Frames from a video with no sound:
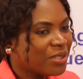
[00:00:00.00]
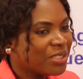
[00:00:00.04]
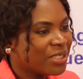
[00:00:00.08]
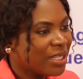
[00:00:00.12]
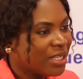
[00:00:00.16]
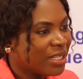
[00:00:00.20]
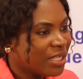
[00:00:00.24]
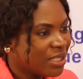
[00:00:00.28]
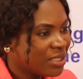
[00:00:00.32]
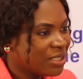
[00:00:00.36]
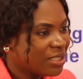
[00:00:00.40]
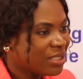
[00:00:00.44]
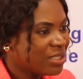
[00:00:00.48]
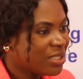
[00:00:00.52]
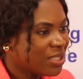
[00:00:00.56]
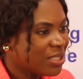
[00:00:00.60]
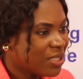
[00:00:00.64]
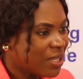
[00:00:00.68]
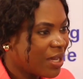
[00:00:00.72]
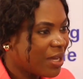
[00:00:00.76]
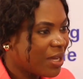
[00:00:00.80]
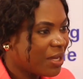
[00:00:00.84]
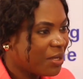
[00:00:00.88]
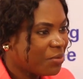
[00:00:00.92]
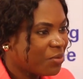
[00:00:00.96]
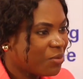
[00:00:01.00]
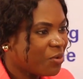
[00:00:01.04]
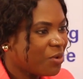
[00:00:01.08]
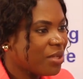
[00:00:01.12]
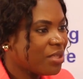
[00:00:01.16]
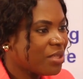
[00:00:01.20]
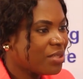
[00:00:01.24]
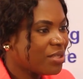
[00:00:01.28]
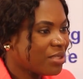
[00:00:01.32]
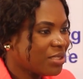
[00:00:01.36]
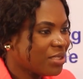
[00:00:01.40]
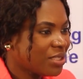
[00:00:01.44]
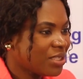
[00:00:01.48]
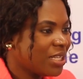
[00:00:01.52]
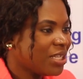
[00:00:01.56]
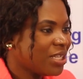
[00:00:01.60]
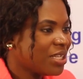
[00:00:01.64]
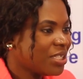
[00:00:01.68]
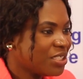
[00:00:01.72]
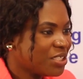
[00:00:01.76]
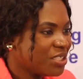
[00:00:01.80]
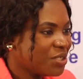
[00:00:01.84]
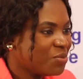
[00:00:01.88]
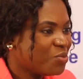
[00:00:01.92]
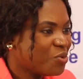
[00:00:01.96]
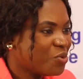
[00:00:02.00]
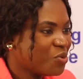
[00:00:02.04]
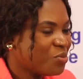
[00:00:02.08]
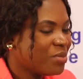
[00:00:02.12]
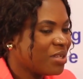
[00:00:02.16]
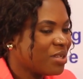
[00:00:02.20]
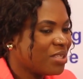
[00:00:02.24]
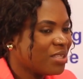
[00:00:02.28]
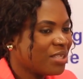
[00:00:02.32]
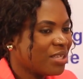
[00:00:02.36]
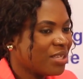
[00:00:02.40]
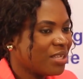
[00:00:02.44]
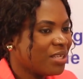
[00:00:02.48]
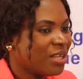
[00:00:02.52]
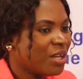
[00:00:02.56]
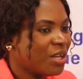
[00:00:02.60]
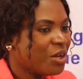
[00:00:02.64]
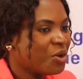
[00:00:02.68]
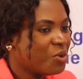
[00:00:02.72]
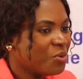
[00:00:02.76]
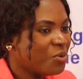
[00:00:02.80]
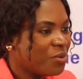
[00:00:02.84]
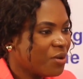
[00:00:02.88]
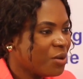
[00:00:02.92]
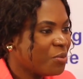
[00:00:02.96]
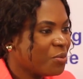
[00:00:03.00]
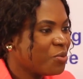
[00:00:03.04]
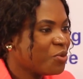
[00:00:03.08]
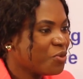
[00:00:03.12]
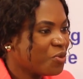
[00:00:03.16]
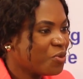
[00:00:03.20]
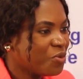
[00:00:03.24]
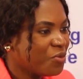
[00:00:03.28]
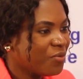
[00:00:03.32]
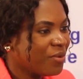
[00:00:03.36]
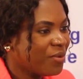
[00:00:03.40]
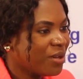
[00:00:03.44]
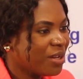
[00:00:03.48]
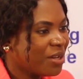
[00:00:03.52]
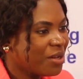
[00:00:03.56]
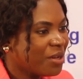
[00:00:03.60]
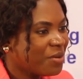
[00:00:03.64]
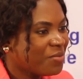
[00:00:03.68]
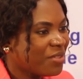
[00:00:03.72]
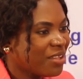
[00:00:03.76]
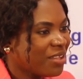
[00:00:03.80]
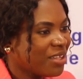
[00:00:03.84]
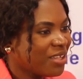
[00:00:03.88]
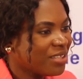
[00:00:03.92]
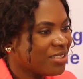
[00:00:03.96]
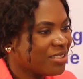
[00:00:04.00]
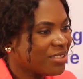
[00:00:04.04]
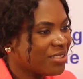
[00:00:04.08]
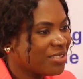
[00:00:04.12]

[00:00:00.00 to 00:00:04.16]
challenging time or a challenging moment and how you were able to overcome that?